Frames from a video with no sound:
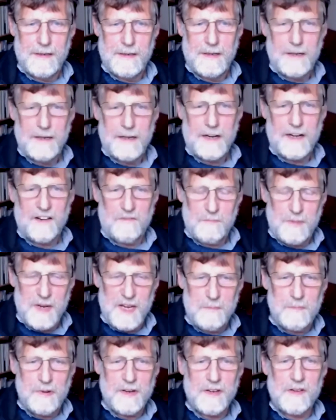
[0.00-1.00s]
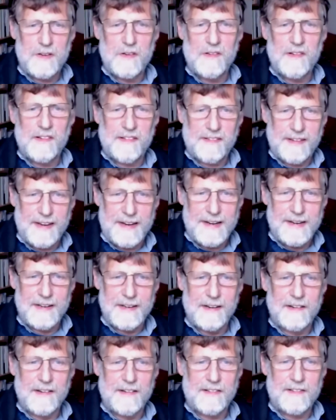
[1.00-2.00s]
And if people use
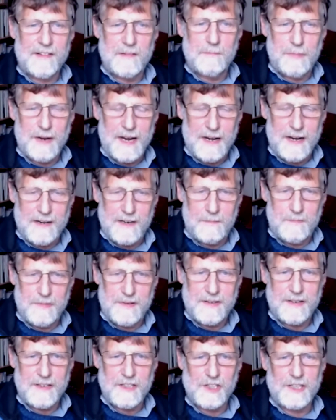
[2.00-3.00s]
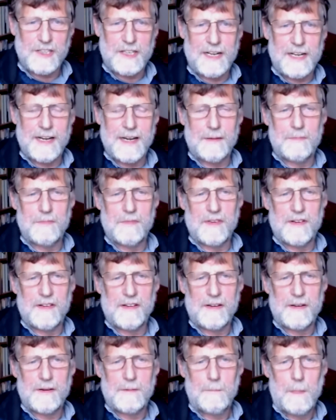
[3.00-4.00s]
science to back up such claims,
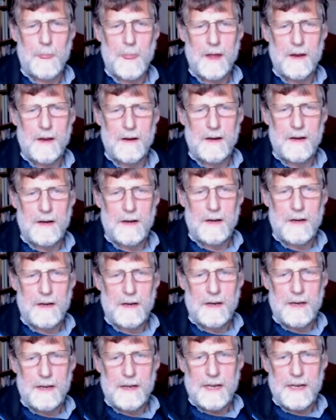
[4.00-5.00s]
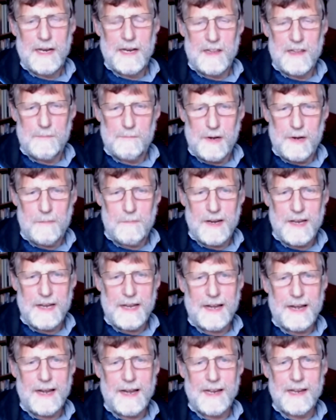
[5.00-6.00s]
in the public
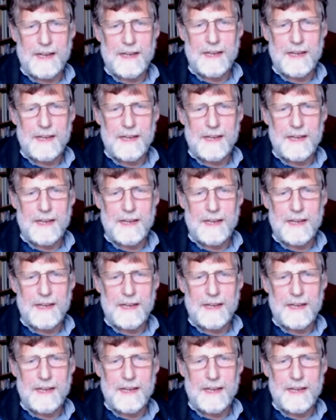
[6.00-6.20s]
eye,